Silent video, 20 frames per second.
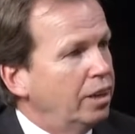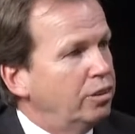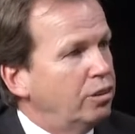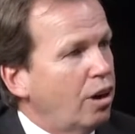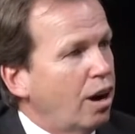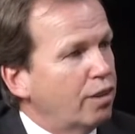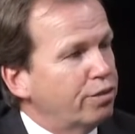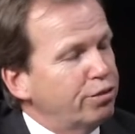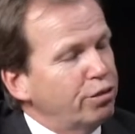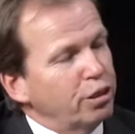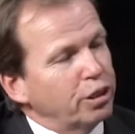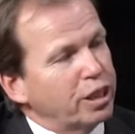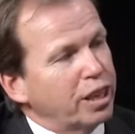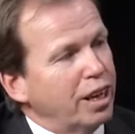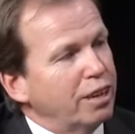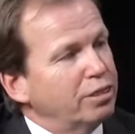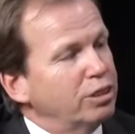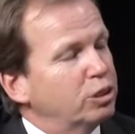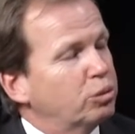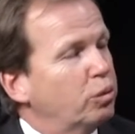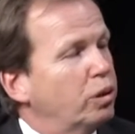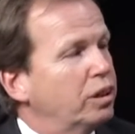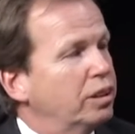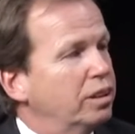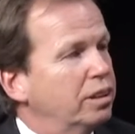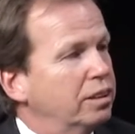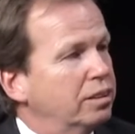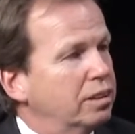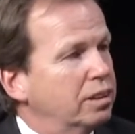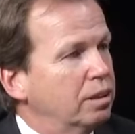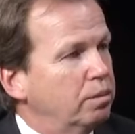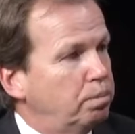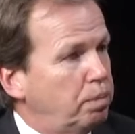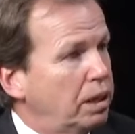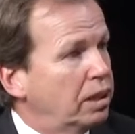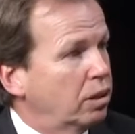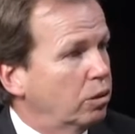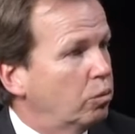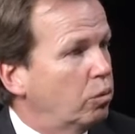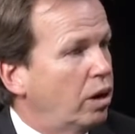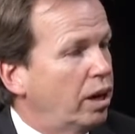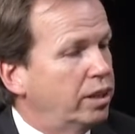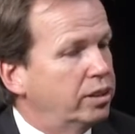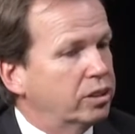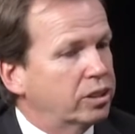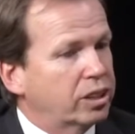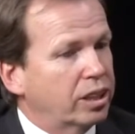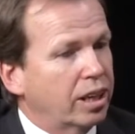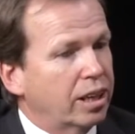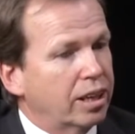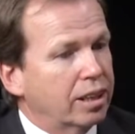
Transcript: And Norfolk County is one of the bigger ones.